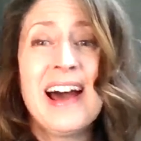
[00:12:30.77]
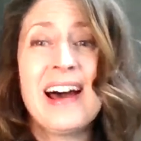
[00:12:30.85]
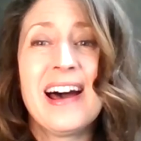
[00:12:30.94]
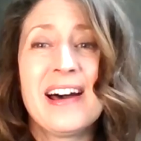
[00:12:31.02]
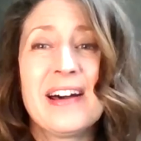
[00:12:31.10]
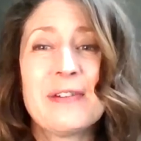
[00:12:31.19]

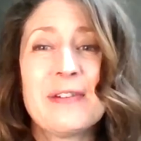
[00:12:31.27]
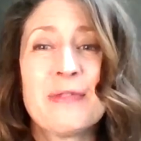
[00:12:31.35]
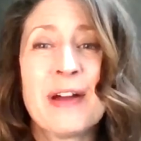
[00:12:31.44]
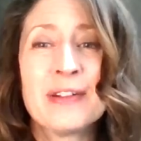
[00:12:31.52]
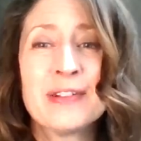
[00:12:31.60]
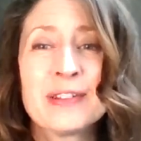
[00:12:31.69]

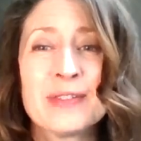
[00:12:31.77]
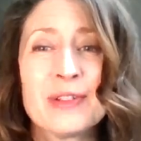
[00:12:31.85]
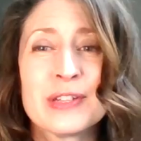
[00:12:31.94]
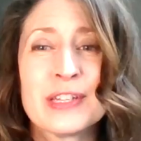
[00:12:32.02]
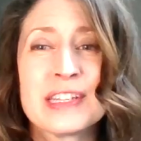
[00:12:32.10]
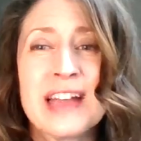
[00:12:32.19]
Runners
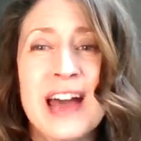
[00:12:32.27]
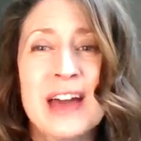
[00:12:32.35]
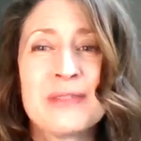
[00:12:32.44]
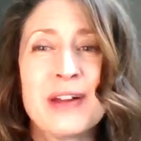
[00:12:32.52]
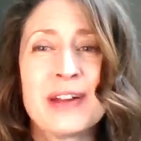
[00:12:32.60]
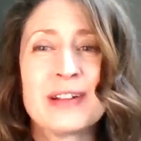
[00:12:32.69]
versus
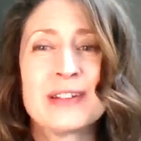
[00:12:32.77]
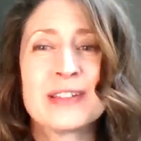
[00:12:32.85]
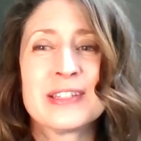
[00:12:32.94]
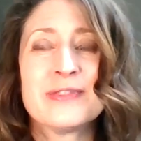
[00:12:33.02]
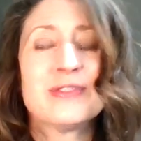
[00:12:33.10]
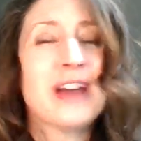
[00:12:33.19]

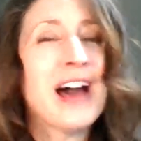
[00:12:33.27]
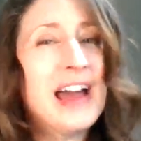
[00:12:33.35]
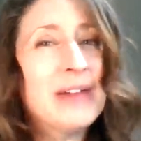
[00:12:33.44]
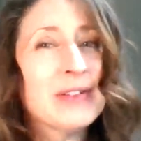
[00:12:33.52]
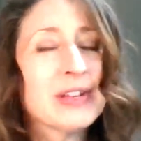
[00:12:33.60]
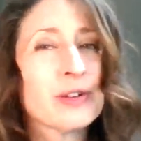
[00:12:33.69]
non-runners do not
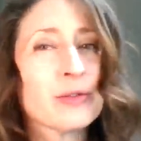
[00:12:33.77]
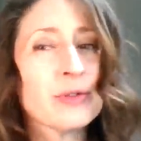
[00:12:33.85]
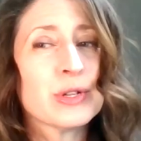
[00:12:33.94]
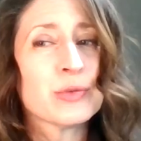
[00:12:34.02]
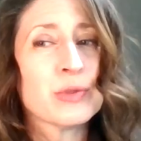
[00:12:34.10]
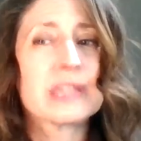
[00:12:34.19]
have an
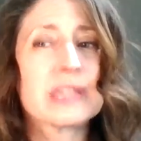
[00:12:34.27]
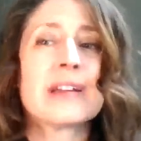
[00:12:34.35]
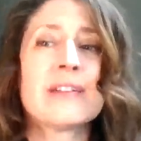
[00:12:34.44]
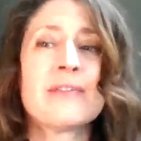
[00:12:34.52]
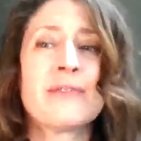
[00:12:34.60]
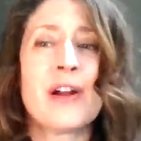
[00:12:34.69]
increased risk
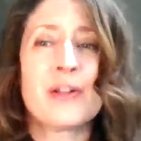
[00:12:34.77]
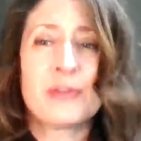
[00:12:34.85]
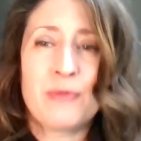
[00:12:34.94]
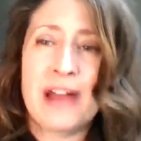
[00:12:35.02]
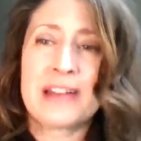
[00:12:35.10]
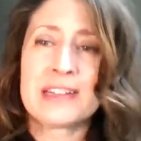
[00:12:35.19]
of
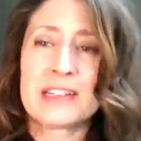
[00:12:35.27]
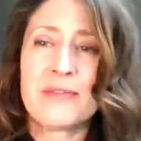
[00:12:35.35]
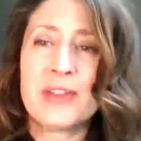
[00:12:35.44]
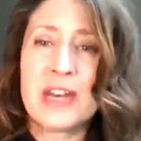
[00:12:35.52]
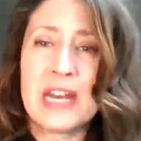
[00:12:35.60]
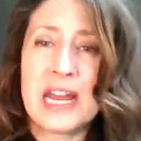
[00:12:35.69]
arthritis of
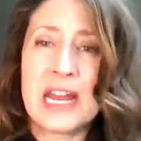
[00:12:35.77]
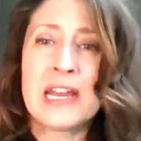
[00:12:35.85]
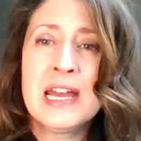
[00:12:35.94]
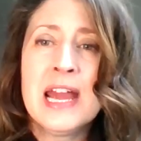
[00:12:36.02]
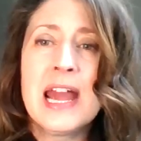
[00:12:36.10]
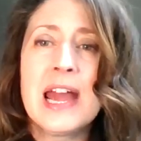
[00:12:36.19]
the knee,
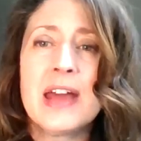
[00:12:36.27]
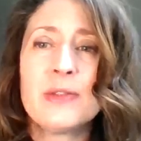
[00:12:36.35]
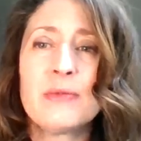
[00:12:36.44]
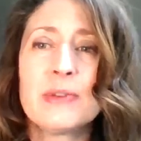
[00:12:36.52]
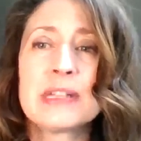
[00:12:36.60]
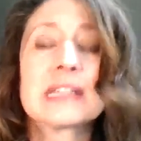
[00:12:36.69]
and
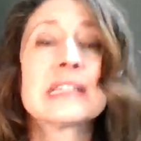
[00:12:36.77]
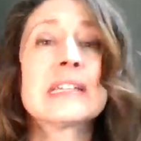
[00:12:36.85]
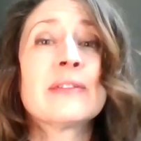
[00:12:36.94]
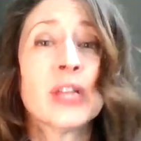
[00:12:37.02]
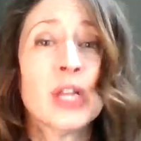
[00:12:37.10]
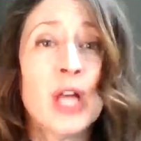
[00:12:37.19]
the risk is
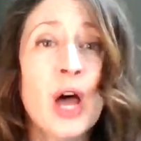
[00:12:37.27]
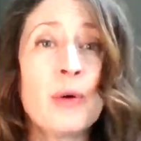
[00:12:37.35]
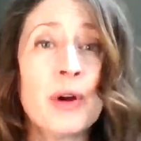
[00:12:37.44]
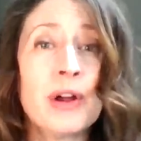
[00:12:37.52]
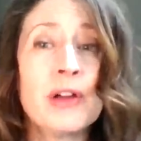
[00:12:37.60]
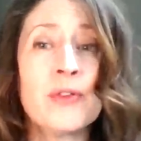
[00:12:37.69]
even
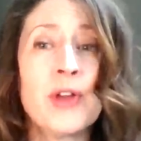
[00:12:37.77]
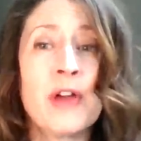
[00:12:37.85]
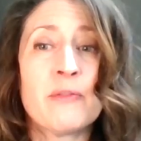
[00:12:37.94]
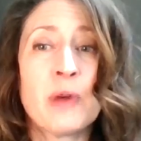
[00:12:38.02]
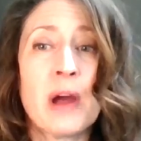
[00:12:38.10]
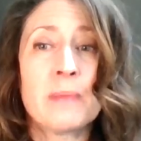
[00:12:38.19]
lower if you
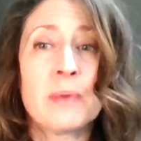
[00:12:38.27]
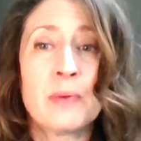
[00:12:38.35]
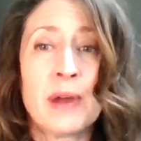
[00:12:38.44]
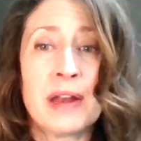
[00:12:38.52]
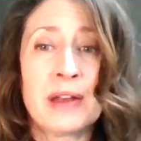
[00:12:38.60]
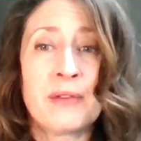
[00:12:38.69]
have proper
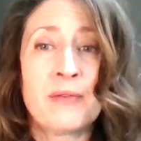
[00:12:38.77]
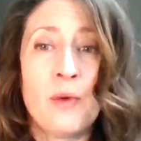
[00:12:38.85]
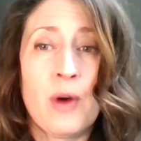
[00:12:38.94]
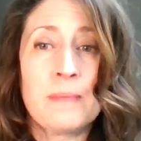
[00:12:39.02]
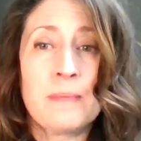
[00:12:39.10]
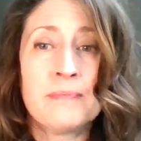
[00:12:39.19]
running
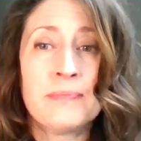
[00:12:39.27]
form.